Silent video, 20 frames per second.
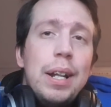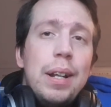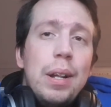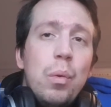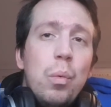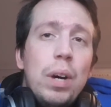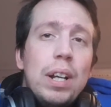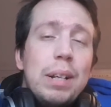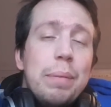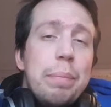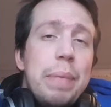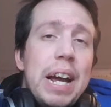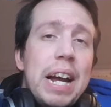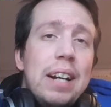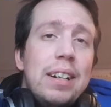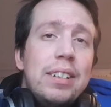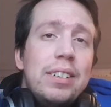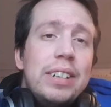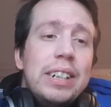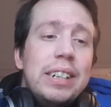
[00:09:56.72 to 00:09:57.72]
What
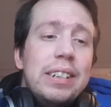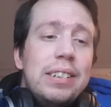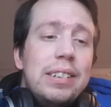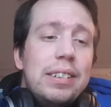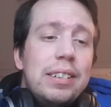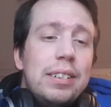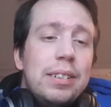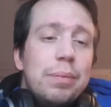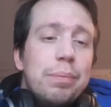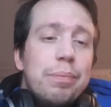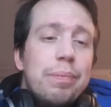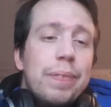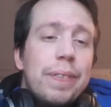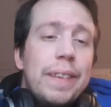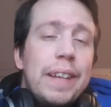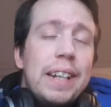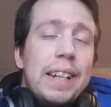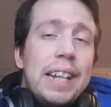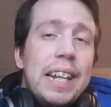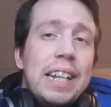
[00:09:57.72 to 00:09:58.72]
matters is
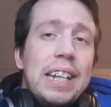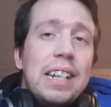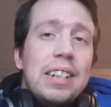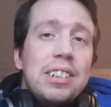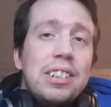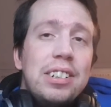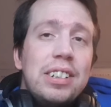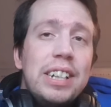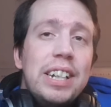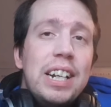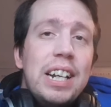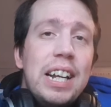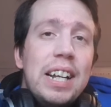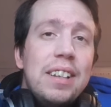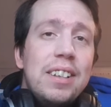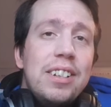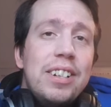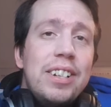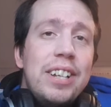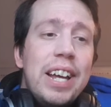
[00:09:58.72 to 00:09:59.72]
that they can still
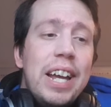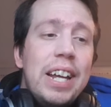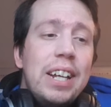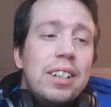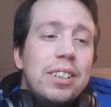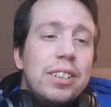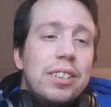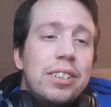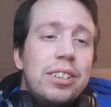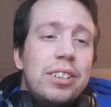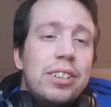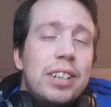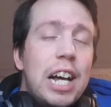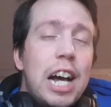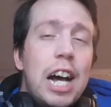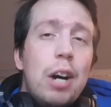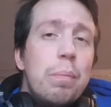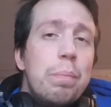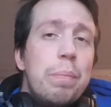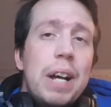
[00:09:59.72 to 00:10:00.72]
entertain us.
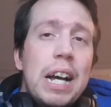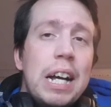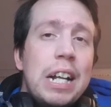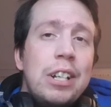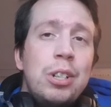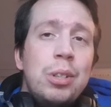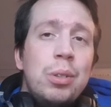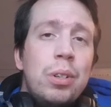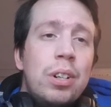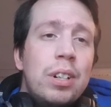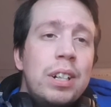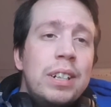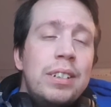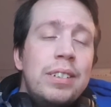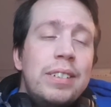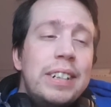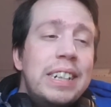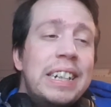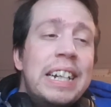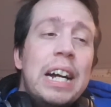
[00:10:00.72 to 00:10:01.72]
How bad you are in the
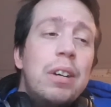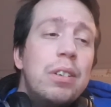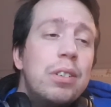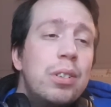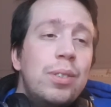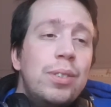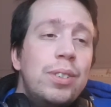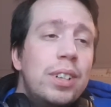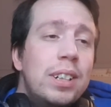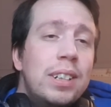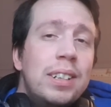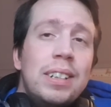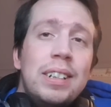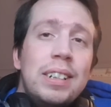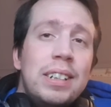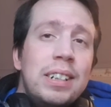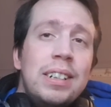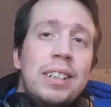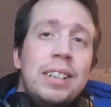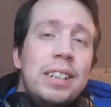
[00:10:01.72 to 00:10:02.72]
ring, how good you are
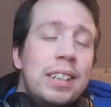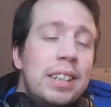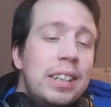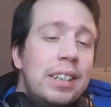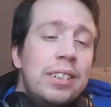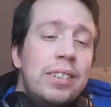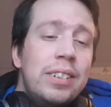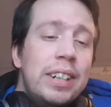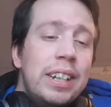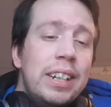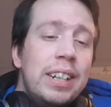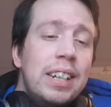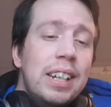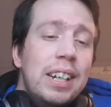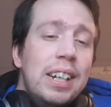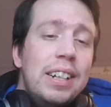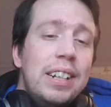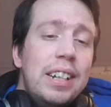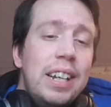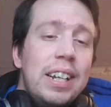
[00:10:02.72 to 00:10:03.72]
in, in the ring,
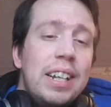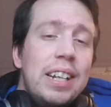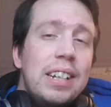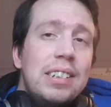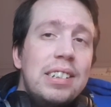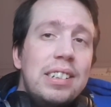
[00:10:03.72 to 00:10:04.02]
they can